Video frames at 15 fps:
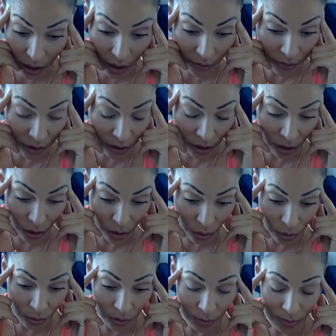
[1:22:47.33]
I love to
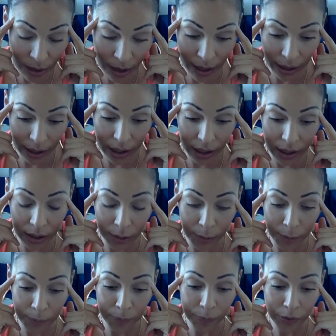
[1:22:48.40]
use my
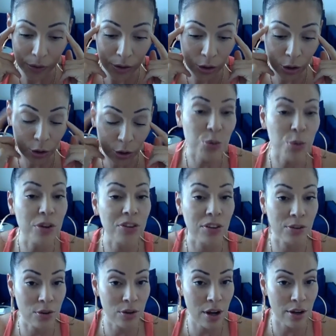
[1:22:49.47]

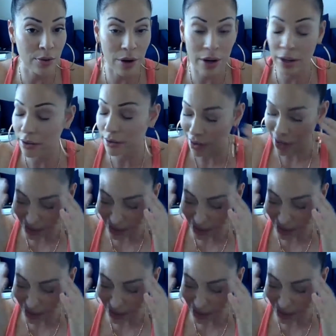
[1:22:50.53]
33609, right?